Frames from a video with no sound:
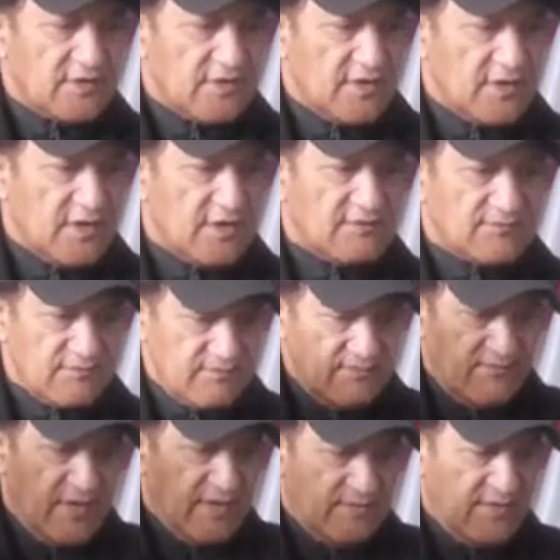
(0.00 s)
Uh,
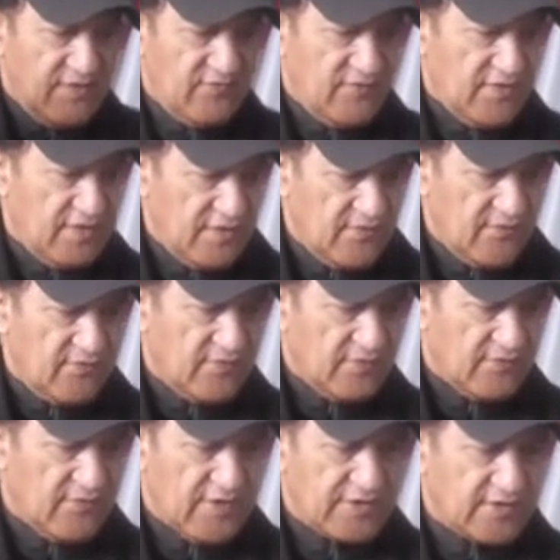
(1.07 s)
make me feel, feel
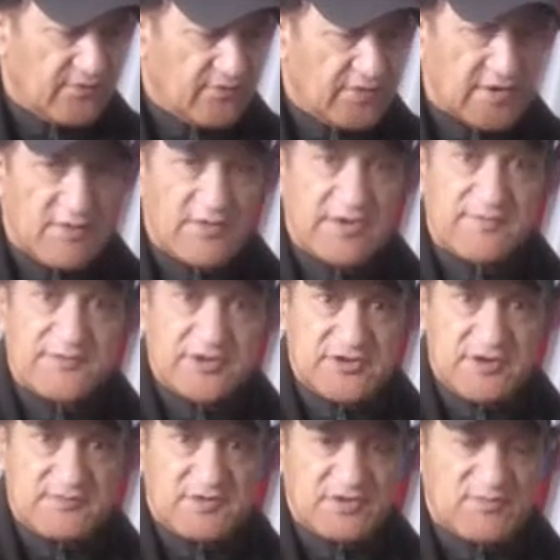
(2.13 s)
fighting fit. I went up to the
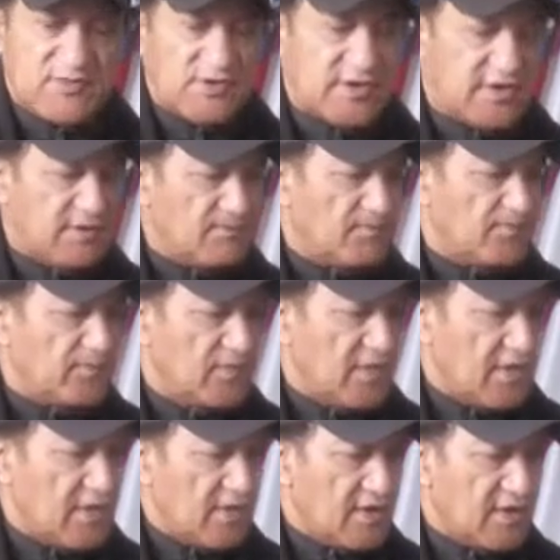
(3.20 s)
gym this morning
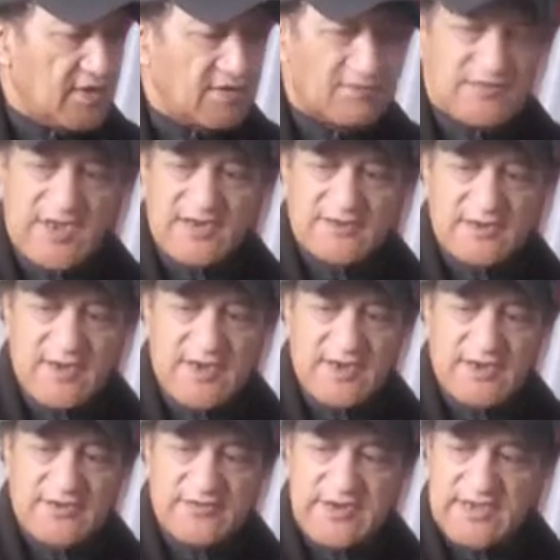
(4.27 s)
and I'm down to
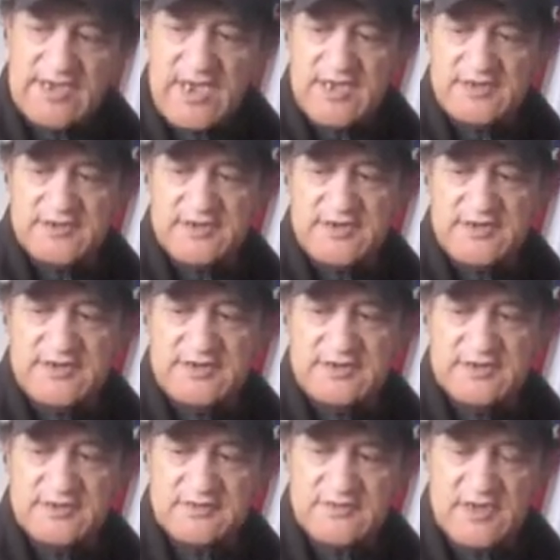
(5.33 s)
83 kgs.
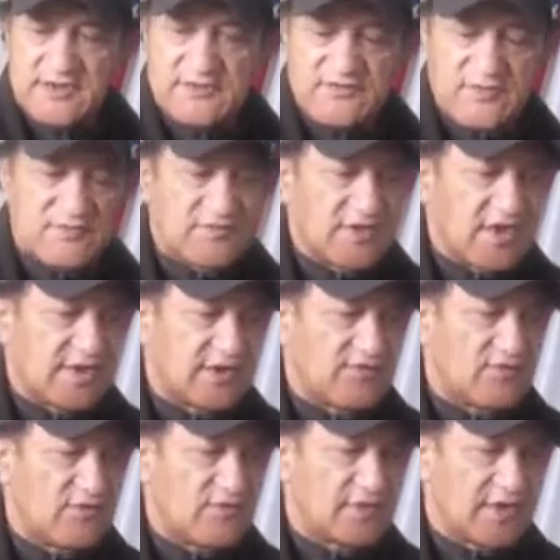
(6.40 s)
That's from
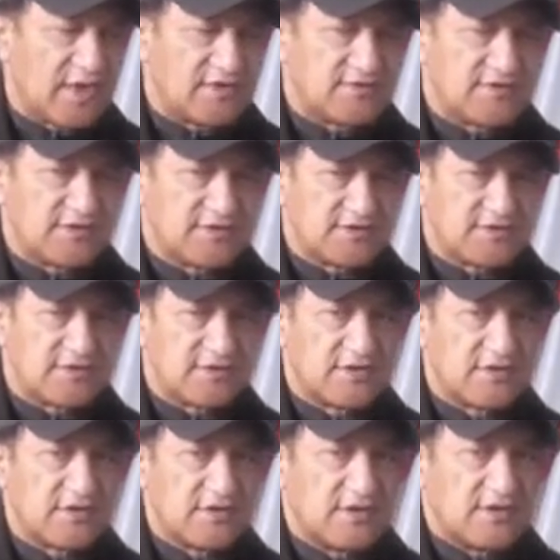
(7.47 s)
94 kgs
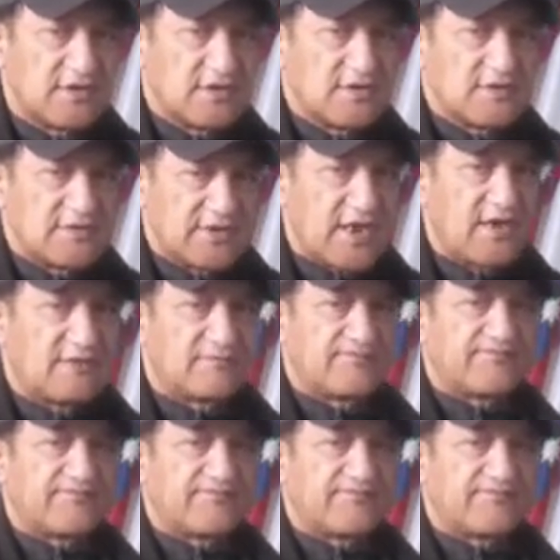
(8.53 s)
down.